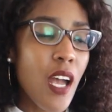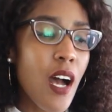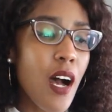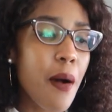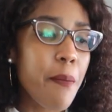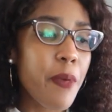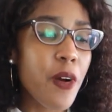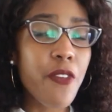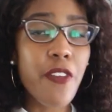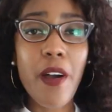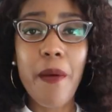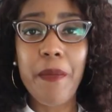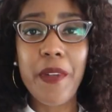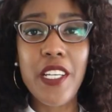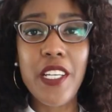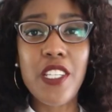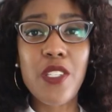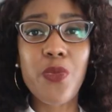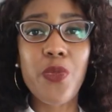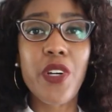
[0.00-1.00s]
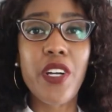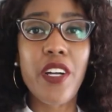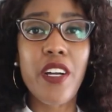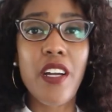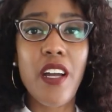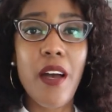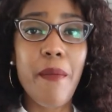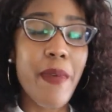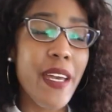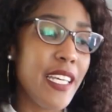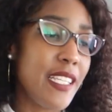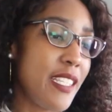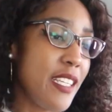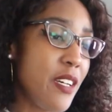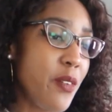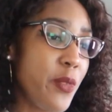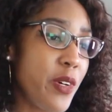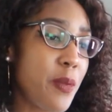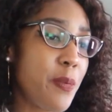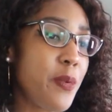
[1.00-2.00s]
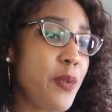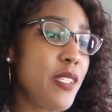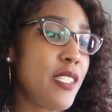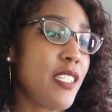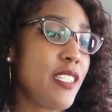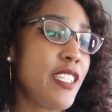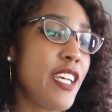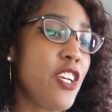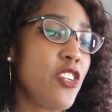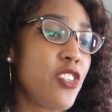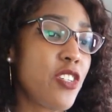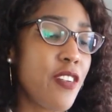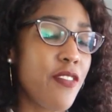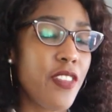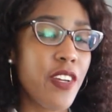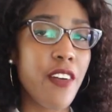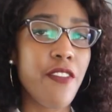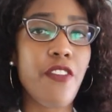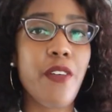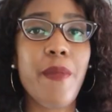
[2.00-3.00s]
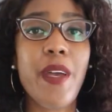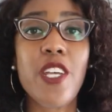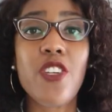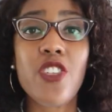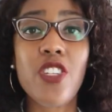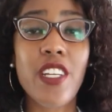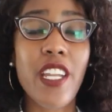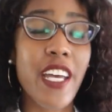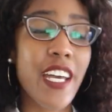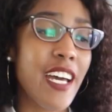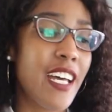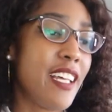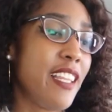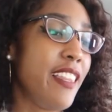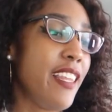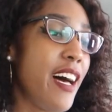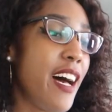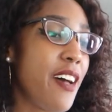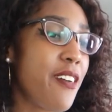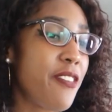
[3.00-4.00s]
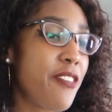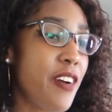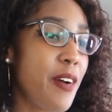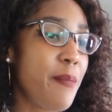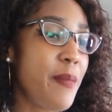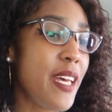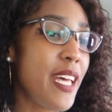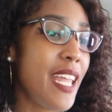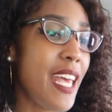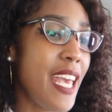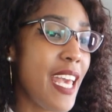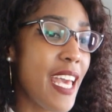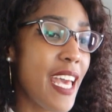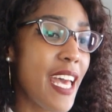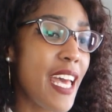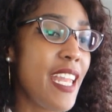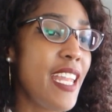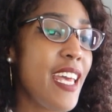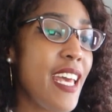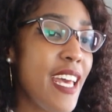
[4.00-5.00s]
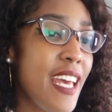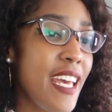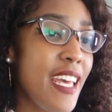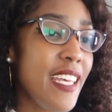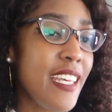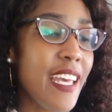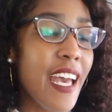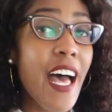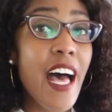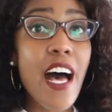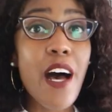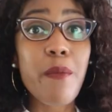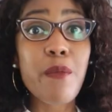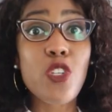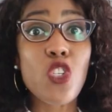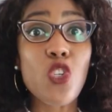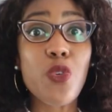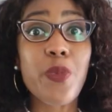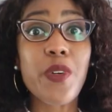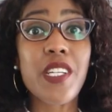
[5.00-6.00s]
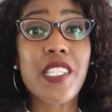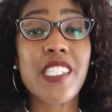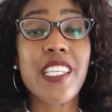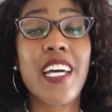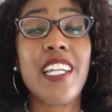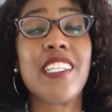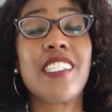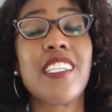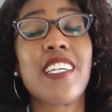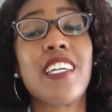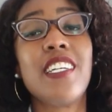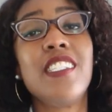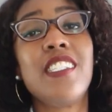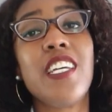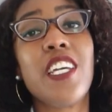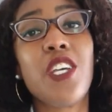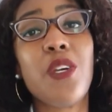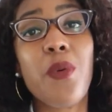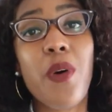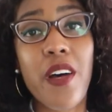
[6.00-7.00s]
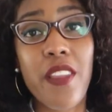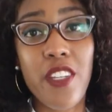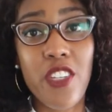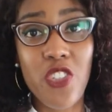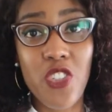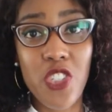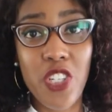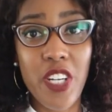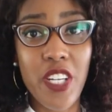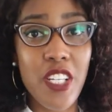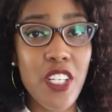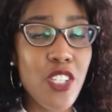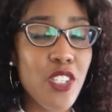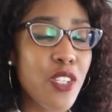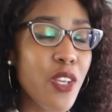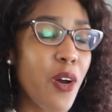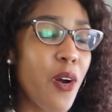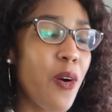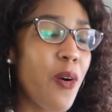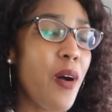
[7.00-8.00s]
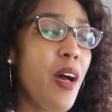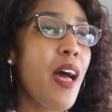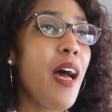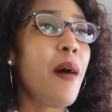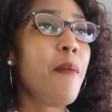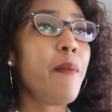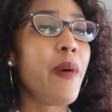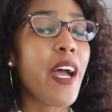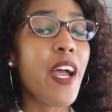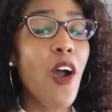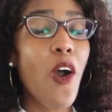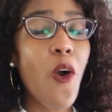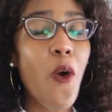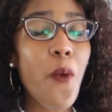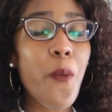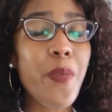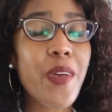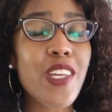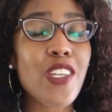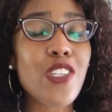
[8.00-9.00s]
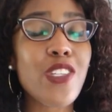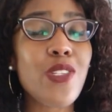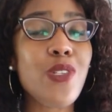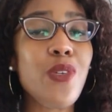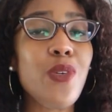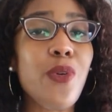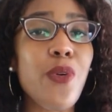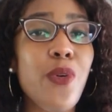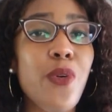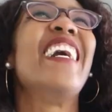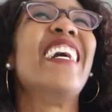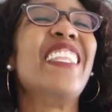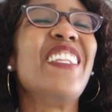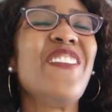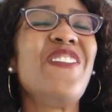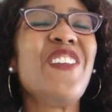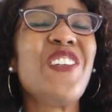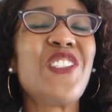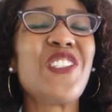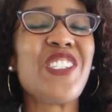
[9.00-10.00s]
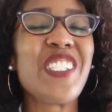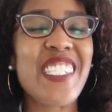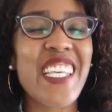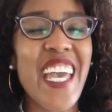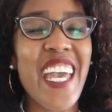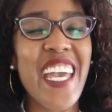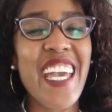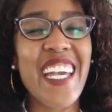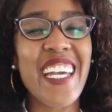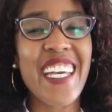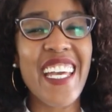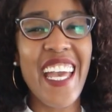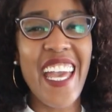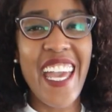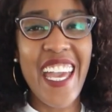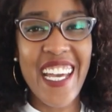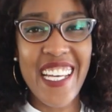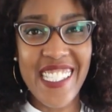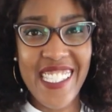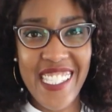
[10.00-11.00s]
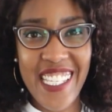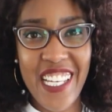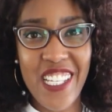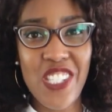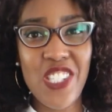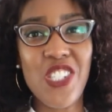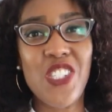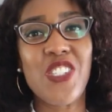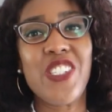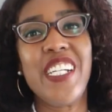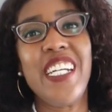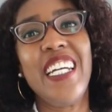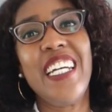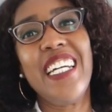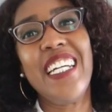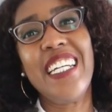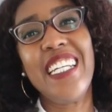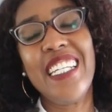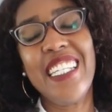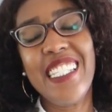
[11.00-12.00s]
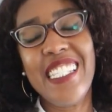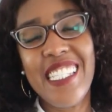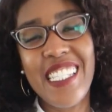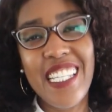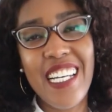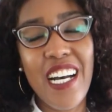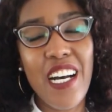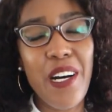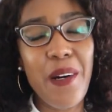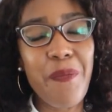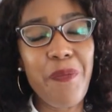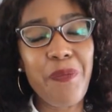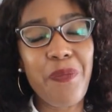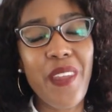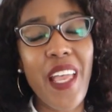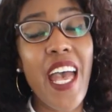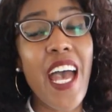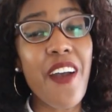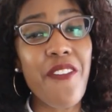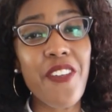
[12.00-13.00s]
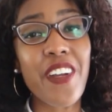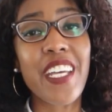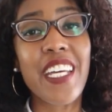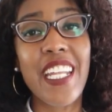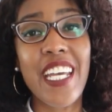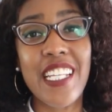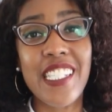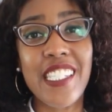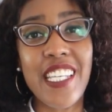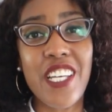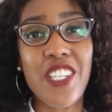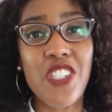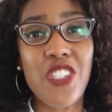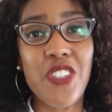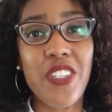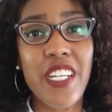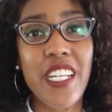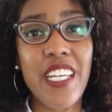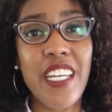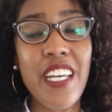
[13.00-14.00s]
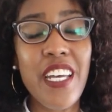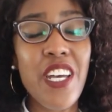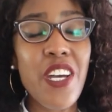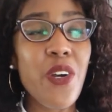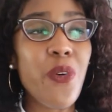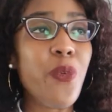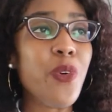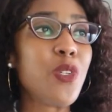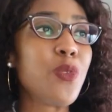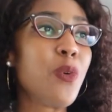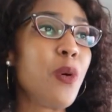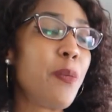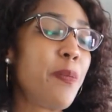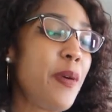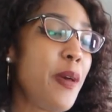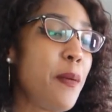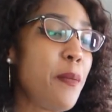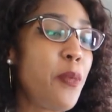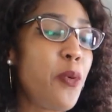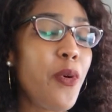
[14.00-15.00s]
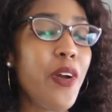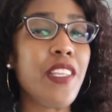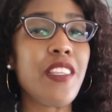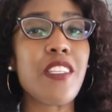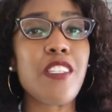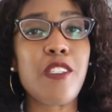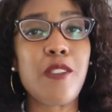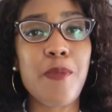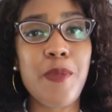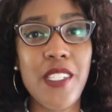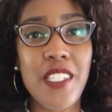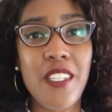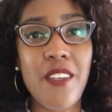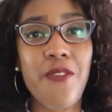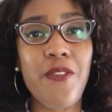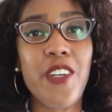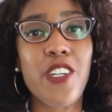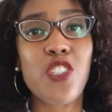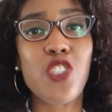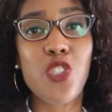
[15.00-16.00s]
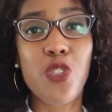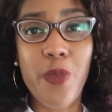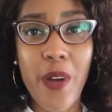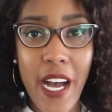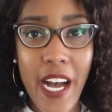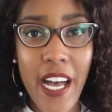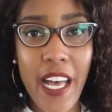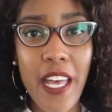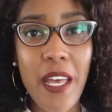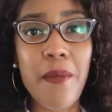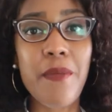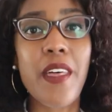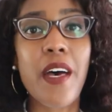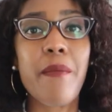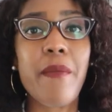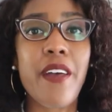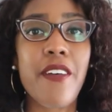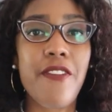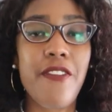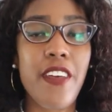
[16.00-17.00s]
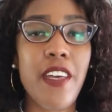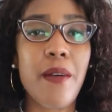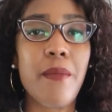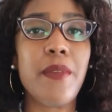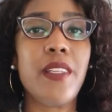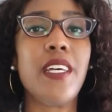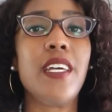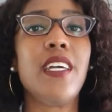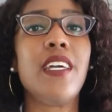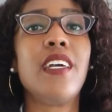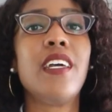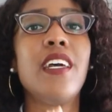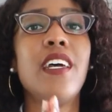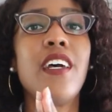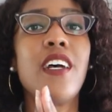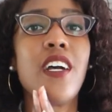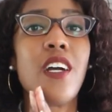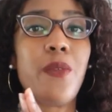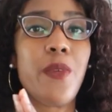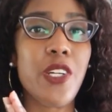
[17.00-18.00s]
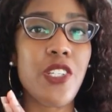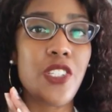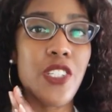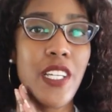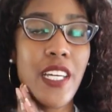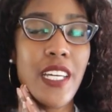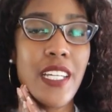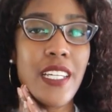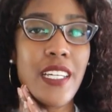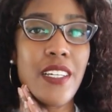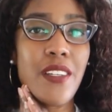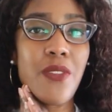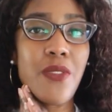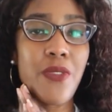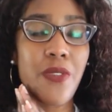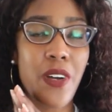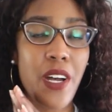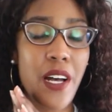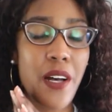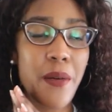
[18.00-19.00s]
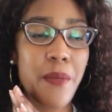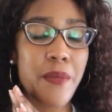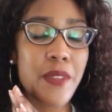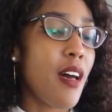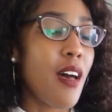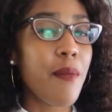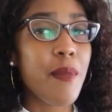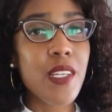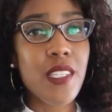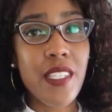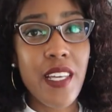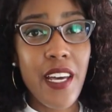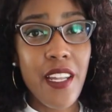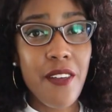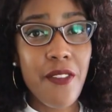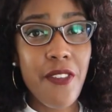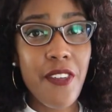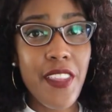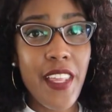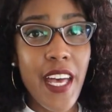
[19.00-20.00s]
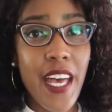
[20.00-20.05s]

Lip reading: both companies were amazing with presentation of their information. I got a lot from it, and yeah, I'm super excited to continue on this journey. So my hope is to in the future take Ancestry, African Ancestry, which will pinpoint the specific tribe that my family originated from. I'm excited for